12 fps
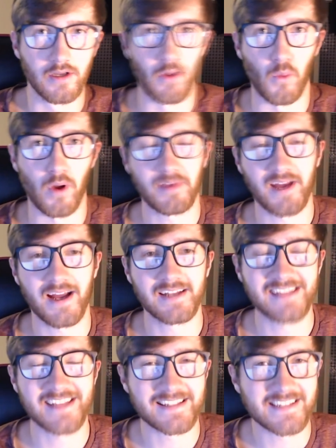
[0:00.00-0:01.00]
Well, guys,
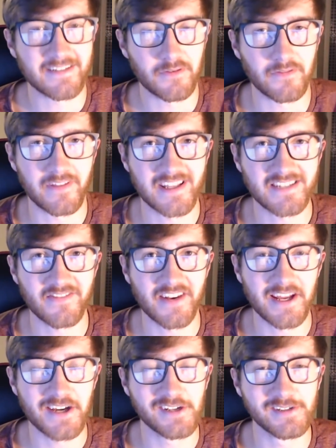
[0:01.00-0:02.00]
that's it for this
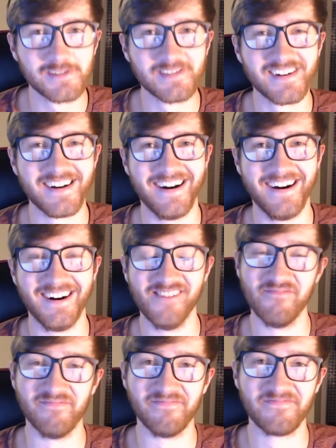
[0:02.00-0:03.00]
video.
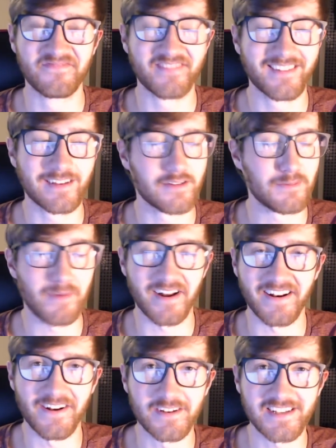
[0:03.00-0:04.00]
You might have
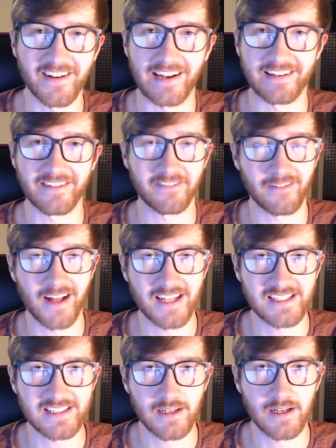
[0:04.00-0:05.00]
noticed I got different
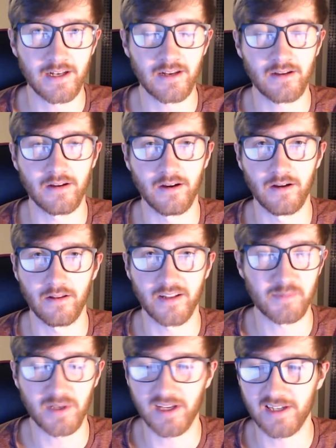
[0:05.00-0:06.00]
glasses on. That's
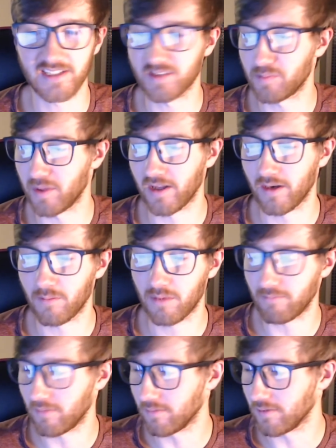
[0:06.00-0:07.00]
because it's been
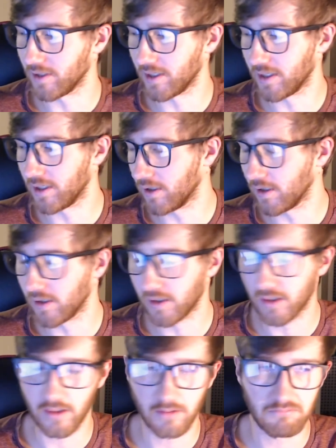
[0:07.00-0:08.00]

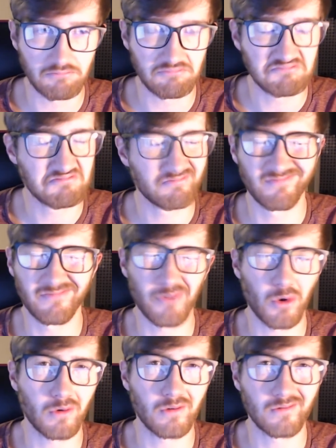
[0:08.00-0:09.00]
probably
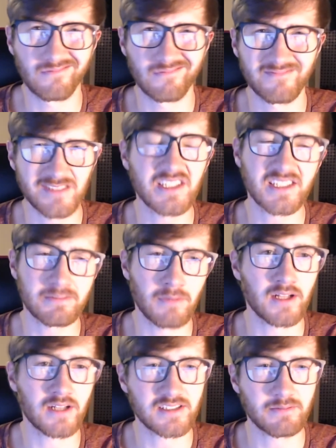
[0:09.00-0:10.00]
6
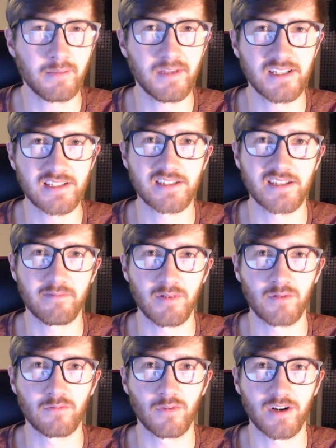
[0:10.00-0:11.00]
months maybe since I've
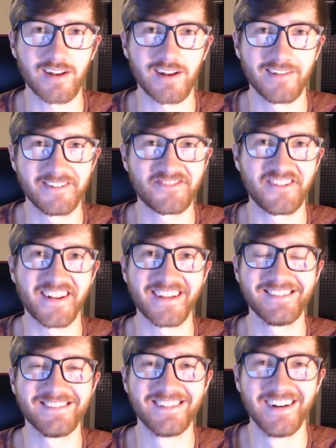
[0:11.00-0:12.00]
been working on this
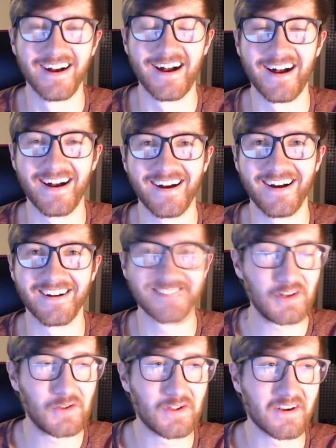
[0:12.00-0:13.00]
video. So
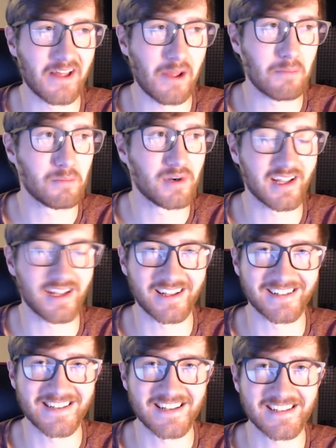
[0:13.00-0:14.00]
clearly I'm pretty
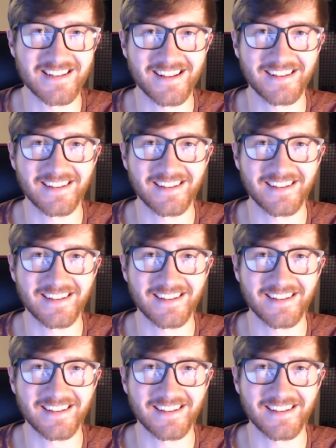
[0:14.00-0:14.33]
inconsistent.